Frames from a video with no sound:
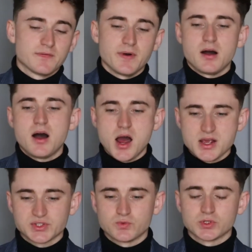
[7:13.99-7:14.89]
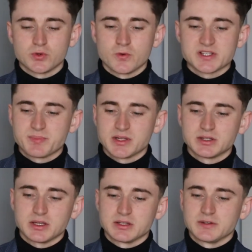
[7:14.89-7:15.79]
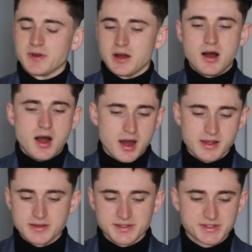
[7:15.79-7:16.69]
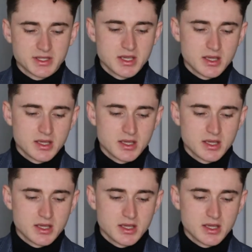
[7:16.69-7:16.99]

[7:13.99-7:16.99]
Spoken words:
the highest return on spend and the highest